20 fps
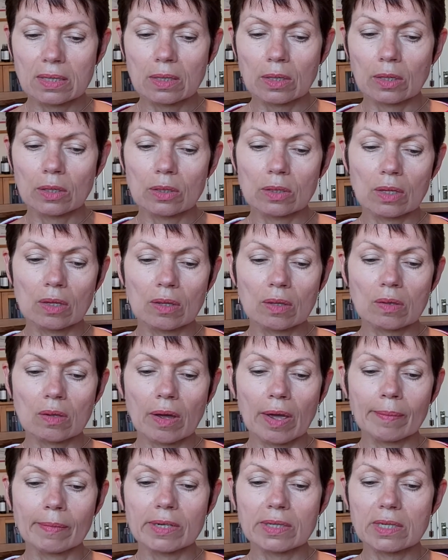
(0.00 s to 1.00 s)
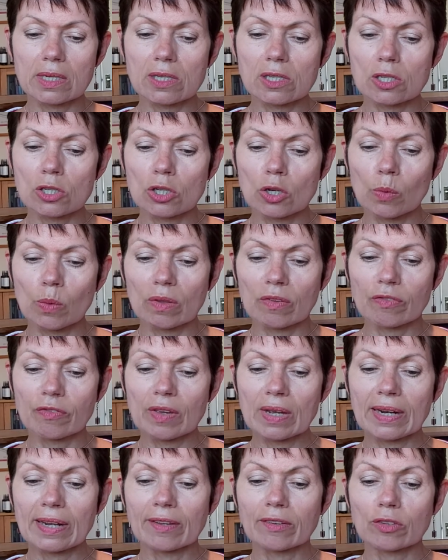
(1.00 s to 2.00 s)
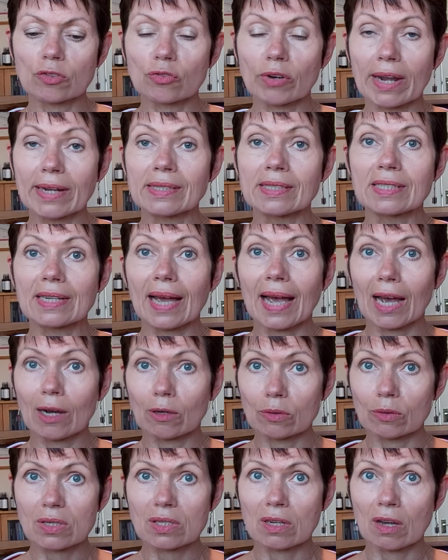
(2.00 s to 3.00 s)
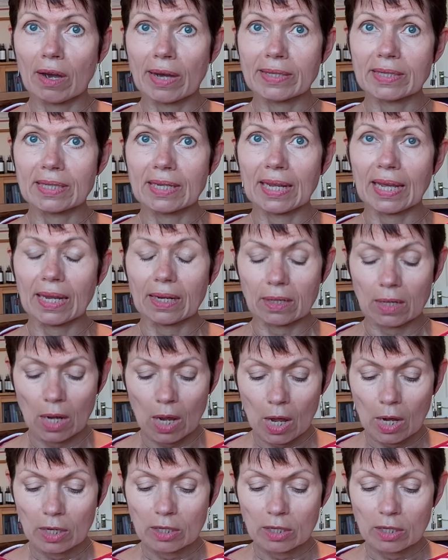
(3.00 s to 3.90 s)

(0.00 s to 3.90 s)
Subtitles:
that the thymus is to do with feeling threatened outside and in.